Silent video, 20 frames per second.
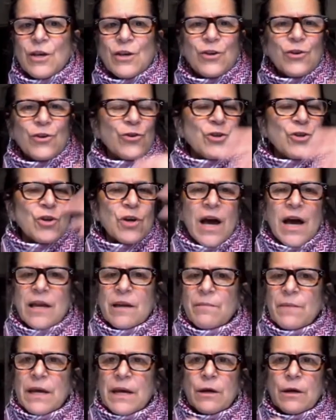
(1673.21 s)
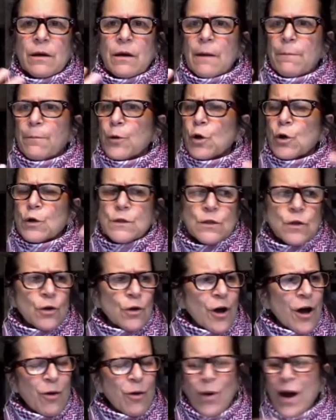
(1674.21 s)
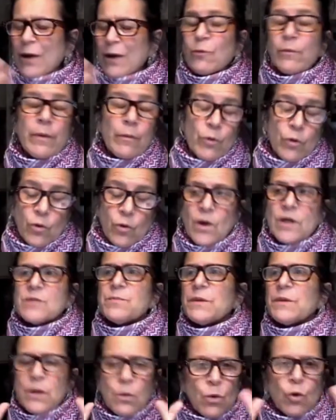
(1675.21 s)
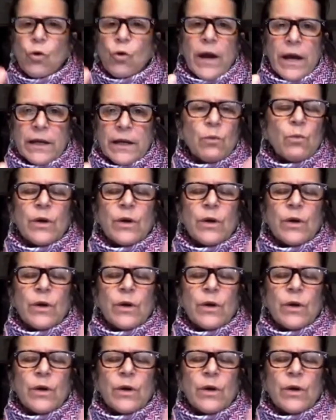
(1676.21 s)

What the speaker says: You kind of made a personal, I don't remember what it was, but they were great.